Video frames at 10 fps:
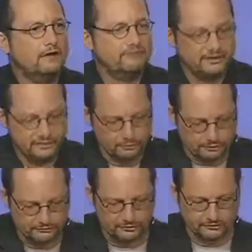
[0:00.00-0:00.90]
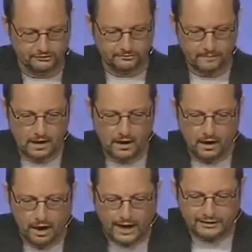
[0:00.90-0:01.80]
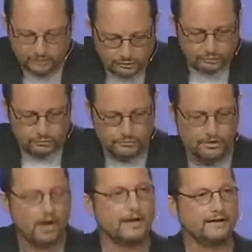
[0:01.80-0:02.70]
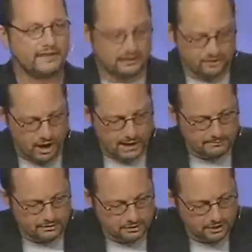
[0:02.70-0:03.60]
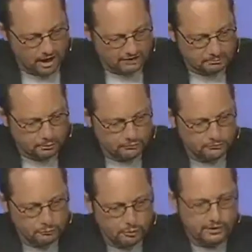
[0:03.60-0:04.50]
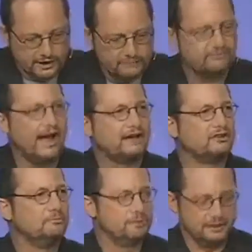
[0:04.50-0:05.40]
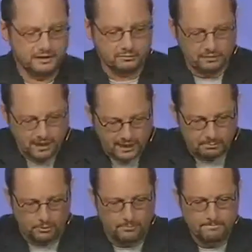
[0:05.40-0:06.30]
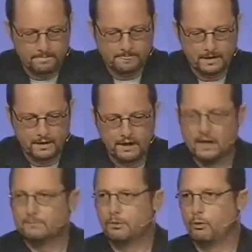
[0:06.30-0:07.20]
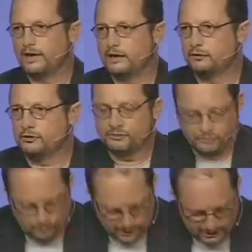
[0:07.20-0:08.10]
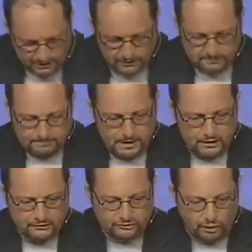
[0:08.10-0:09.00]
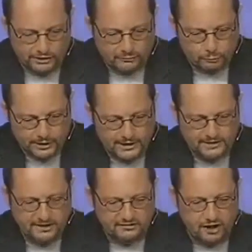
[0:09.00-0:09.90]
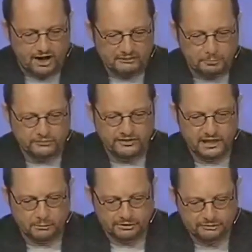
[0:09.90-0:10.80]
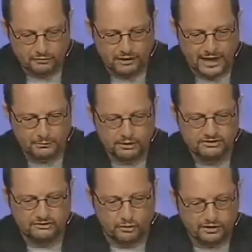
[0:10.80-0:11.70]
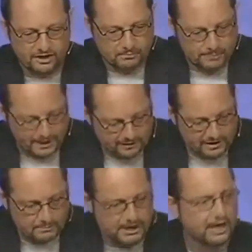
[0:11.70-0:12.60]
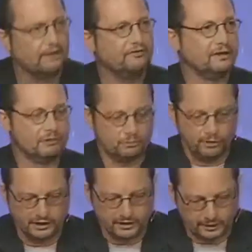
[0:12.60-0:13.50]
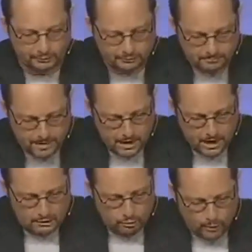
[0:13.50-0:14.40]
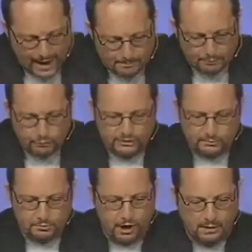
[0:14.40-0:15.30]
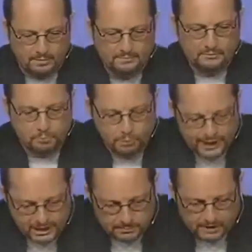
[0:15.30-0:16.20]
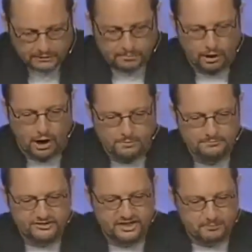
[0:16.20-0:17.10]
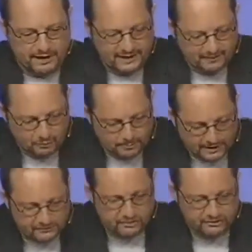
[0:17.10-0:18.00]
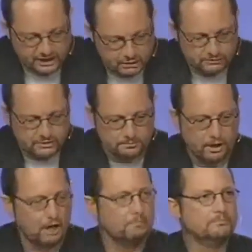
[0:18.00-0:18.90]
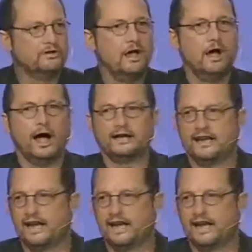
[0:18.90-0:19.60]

facing Christians. I, too, thought at that time that the Gospels were, in fact, completely reliable. But when I learned Greek, started reading these Gospels in the original language, started comparing them carefully with one another, grappled with the problems, prayed about the problems, did my level best to deal with the problems, I